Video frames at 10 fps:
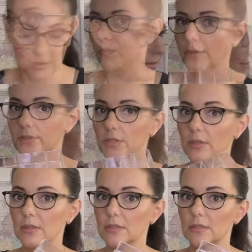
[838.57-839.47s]
What I do
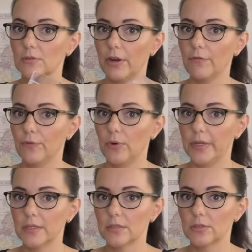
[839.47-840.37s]
think this is great for
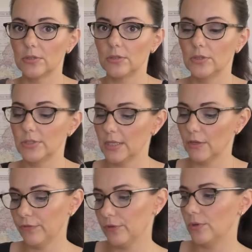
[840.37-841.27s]
is to use it
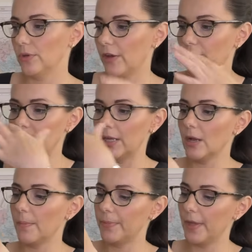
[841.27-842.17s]
if you have
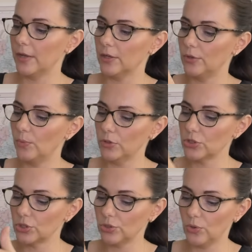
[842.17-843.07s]
makeup that you want to